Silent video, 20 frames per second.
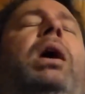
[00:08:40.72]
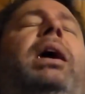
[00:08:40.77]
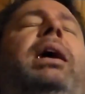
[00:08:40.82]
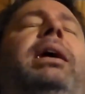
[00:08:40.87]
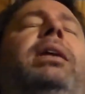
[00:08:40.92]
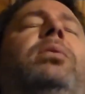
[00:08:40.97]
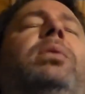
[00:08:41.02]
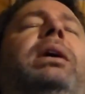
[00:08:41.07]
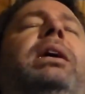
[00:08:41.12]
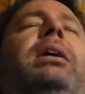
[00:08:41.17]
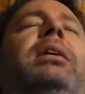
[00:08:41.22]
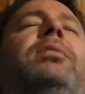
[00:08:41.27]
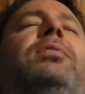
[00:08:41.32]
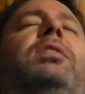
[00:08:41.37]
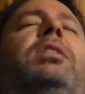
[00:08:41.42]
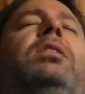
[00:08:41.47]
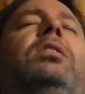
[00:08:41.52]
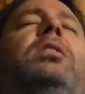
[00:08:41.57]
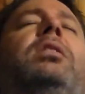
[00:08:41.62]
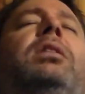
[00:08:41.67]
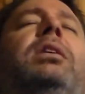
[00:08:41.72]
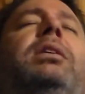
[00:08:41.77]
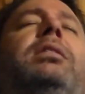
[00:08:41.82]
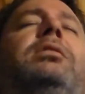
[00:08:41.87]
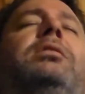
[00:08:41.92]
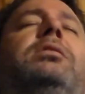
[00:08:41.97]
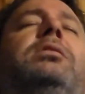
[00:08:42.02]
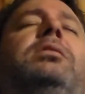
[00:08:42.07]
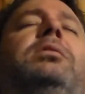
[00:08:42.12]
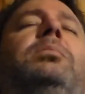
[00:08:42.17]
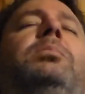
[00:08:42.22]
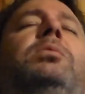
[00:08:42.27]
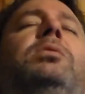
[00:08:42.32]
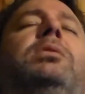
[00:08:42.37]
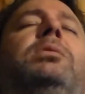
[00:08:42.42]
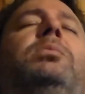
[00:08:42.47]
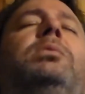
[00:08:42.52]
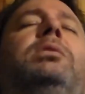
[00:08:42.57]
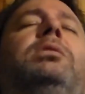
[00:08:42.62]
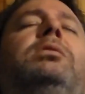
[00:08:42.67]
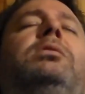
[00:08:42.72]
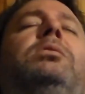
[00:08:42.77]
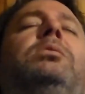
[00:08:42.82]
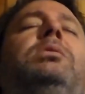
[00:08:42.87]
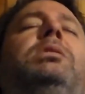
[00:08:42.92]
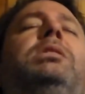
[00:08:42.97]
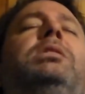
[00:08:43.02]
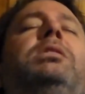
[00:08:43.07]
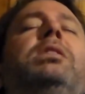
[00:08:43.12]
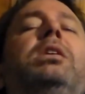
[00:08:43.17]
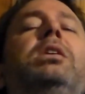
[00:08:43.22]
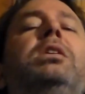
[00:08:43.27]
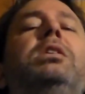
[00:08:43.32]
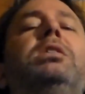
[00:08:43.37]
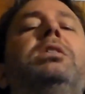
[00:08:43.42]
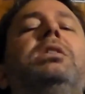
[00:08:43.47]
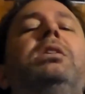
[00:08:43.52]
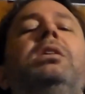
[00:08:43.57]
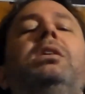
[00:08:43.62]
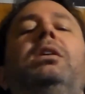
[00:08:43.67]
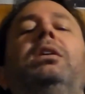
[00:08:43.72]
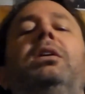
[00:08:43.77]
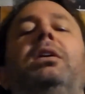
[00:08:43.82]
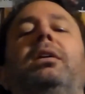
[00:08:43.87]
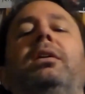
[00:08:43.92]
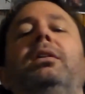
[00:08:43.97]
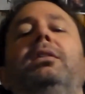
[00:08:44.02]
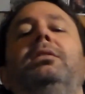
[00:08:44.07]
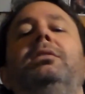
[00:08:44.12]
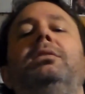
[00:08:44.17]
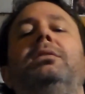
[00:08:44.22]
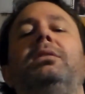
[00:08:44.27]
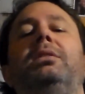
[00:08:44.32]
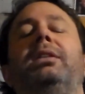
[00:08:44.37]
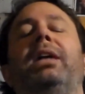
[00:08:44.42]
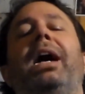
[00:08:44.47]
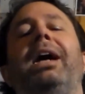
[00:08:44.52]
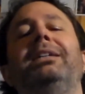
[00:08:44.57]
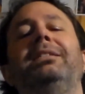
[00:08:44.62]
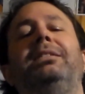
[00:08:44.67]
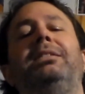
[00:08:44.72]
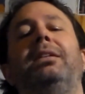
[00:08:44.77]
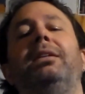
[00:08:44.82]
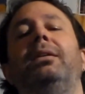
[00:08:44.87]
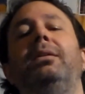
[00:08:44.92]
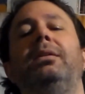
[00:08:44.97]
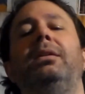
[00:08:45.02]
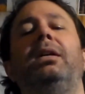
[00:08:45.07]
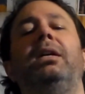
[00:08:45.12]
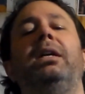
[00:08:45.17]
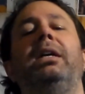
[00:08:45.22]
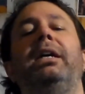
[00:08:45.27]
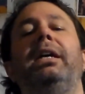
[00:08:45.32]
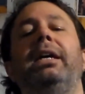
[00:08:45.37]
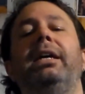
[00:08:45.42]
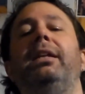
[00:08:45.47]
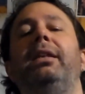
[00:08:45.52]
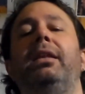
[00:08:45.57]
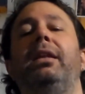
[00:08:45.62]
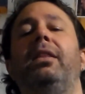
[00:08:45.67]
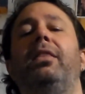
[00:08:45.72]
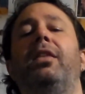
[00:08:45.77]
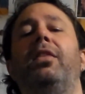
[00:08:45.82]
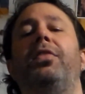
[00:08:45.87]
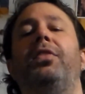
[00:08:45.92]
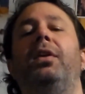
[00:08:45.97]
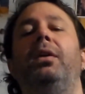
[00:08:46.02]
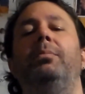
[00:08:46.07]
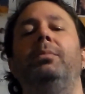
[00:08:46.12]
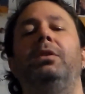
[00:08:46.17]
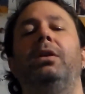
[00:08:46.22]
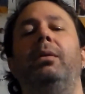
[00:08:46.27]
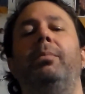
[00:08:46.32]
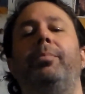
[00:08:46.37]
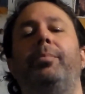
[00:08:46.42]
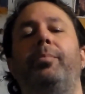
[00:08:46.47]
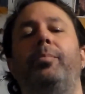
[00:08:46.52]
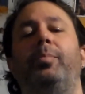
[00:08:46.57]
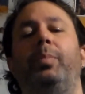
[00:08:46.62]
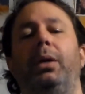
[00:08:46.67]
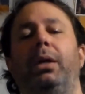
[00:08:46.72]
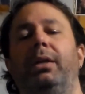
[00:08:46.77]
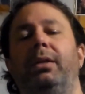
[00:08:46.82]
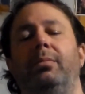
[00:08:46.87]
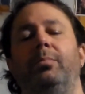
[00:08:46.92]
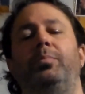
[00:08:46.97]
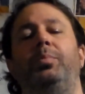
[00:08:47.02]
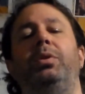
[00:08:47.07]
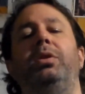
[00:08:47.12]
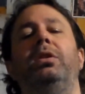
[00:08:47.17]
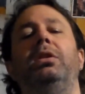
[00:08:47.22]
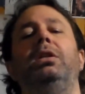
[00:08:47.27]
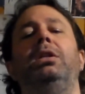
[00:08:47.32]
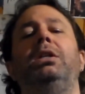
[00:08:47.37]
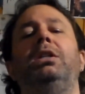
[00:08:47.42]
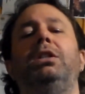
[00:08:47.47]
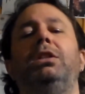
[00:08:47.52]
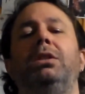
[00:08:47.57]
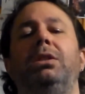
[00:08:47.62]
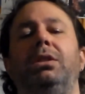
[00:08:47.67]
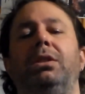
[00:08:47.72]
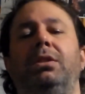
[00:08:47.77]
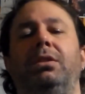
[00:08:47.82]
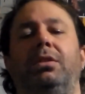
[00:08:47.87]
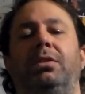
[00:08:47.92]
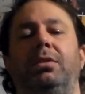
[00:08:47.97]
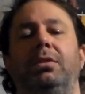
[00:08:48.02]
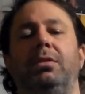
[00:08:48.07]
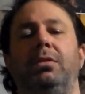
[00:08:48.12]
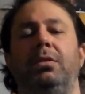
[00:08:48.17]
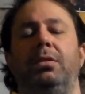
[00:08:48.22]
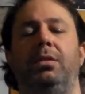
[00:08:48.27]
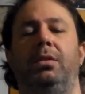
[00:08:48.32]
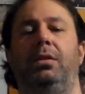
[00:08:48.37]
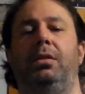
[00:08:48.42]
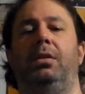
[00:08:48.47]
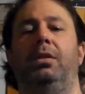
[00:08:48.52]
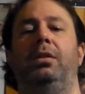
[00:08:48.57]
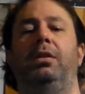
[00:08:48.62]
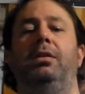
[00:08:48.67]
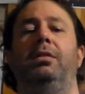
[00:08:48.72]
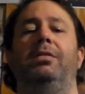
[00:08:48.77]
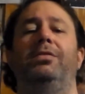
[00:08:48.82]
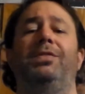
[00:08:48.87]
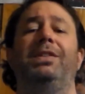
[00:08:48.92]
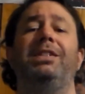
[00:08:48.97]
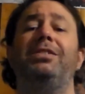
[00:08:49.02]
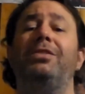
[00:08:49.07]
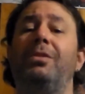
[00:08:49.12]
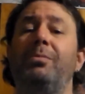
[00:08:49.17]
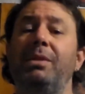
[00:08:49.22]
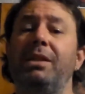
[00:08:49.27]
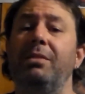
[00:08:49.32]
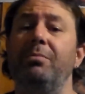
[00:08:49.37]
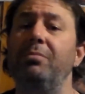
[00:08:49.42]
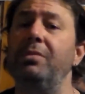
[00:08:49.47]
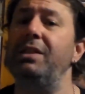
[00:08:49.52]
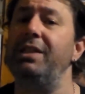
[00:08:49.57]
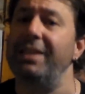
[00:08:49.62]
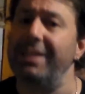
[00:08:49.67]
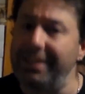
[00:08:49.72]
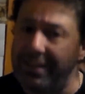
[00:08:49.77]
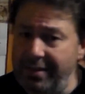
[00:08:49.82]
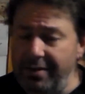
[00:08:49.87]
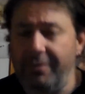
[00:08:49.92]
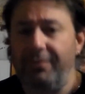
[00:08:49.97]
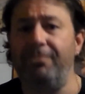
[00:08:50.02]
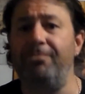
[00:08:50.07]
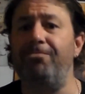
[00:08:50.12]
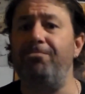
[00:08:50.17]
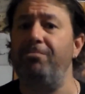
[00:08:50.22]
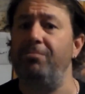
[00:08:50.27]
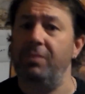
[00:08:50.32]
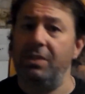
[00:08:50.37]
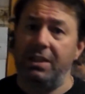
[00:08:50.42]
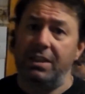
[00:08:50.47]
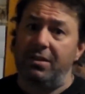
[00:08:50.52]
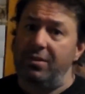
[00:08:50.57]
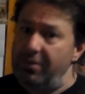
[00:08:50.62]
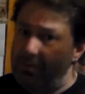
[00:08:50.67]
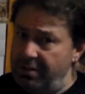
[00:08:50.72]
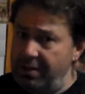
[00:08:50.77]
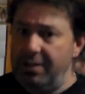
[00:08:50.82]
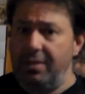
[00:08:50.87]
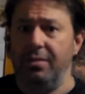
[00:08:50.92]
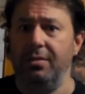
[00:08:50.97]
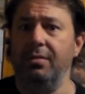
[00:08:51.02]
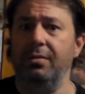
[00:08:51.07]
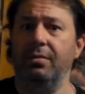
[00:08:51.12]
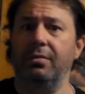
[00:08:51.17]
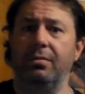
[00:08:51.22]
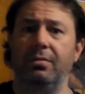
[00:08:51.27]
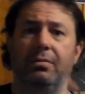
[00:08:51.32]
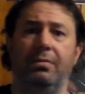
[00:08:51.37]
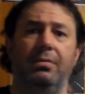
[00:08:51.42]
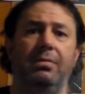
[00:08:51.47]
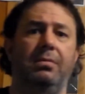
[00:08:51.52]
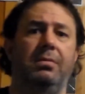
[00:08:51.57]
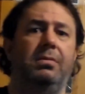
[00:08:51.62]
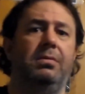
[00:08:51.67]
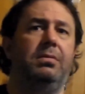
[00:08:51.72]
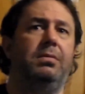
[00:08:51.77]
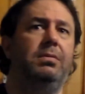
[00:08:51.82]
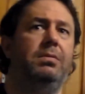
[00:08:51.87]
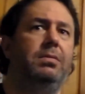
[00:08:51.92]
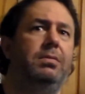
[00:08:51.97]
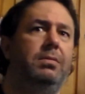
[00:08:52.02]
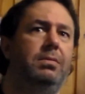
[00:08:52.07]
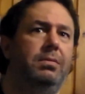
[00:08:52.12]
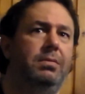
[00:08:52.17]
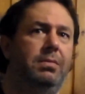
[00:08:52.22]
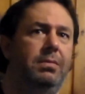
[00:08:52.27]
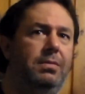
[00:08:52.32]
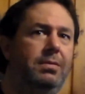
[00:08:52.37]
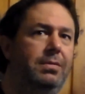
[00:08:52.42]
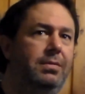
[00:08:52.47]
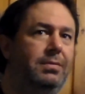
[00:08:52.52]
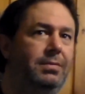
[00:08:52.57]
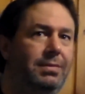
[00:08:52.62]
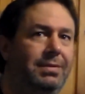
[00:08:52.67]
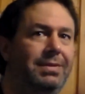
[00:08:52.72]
Why do I have to look like a sissy boy when you're doing this? Guys, hit the thumbs up button, please. If I start making money, get her out.